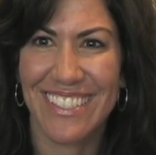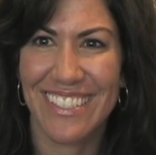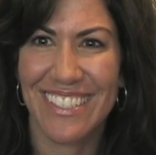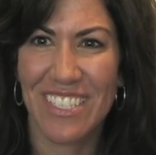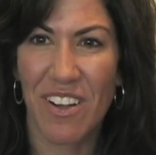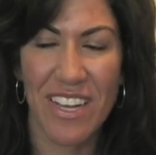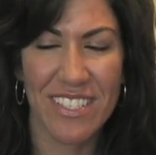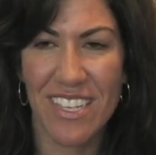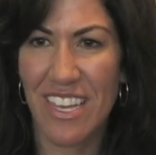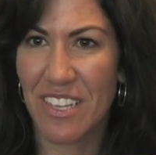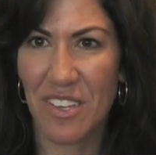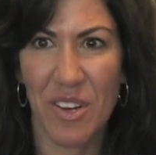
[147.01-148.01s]
So I'd
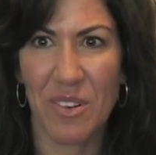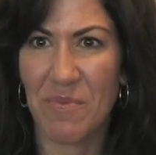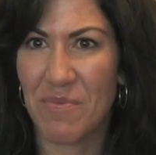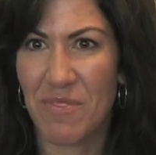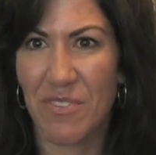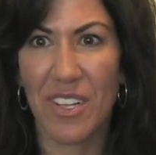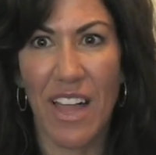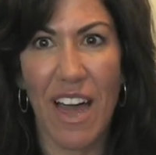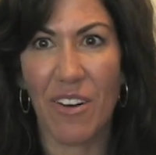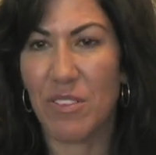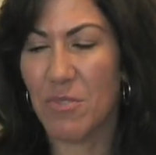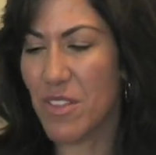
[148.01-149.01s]
say, you know, full
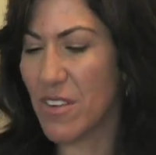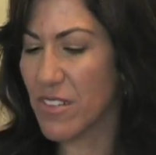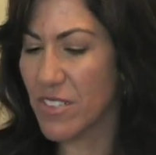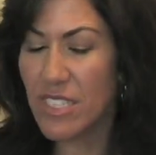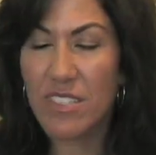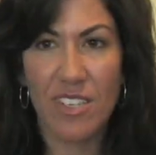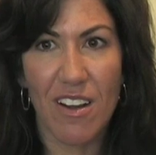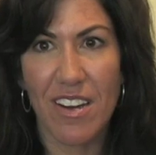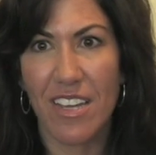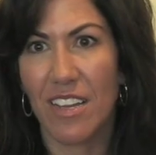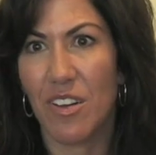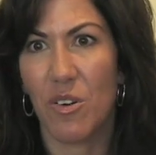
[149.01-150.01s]
out, whether you're just
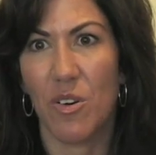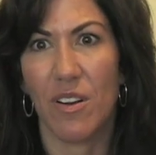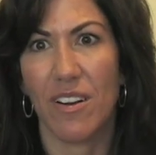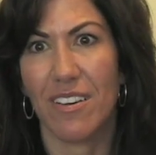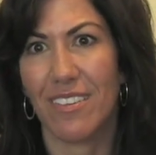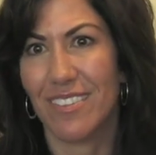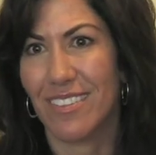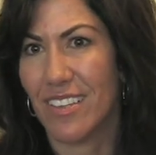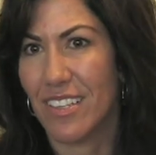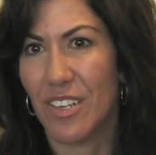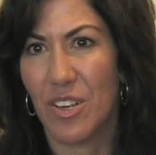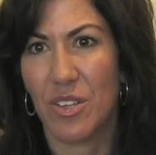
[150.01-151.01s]
starting or,
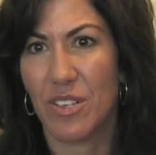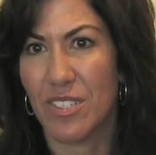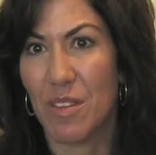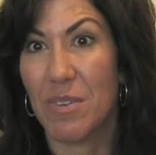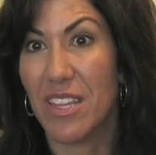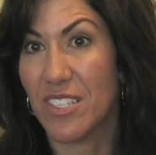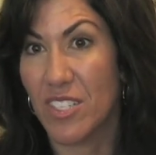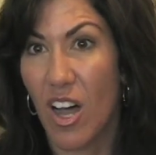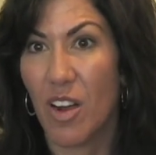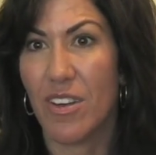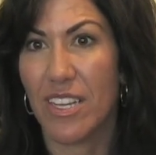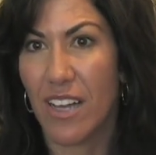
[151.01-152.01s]
you know, you're somebody that's
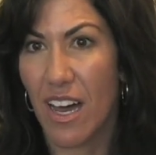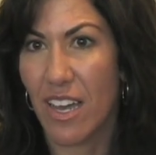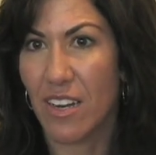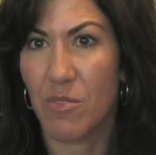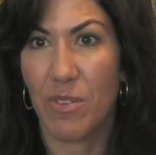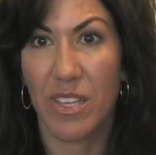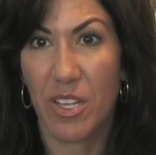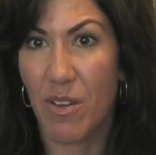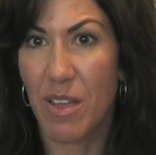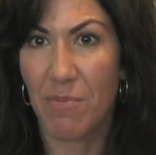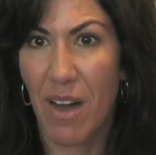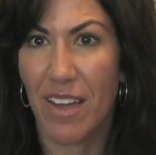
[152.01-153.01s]
already got a really
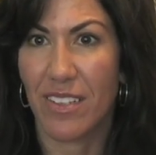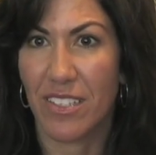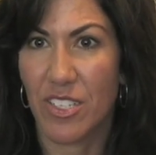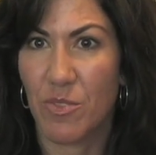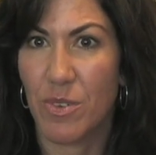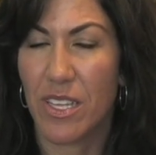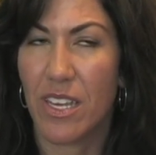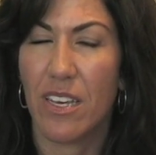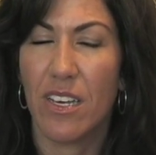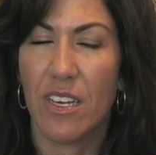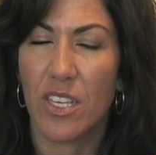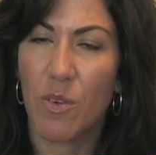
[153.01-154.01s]
great model and
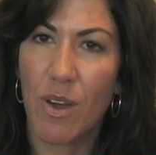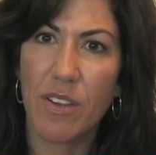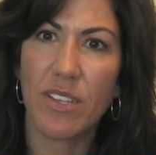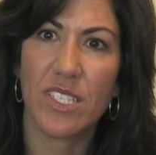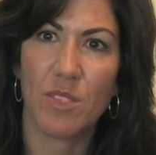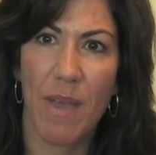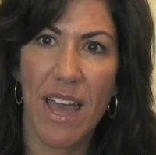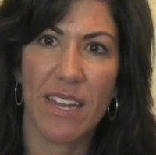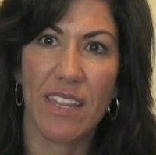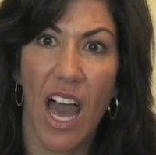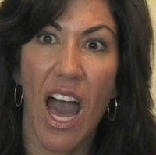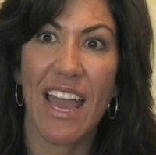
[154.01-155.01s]
you want to
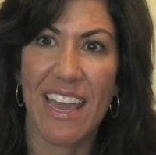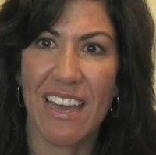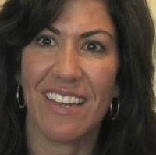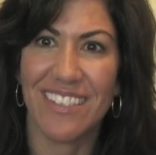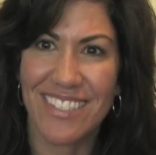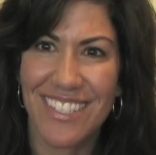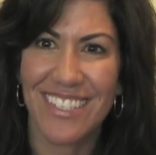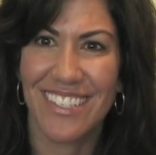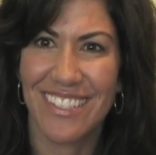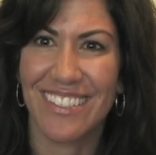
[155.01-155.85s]
expand the high end.